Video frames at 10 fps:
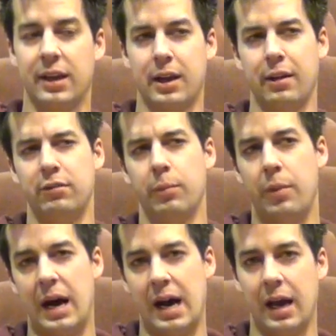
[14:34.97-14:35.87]
Like I'd have to
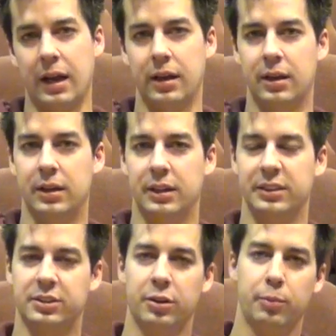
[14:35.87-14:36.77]
buy
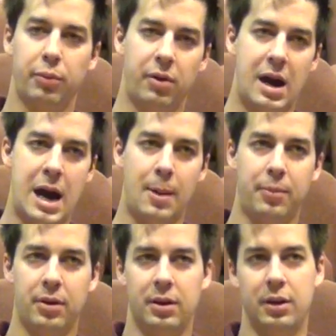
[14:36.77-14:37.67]
a certain prop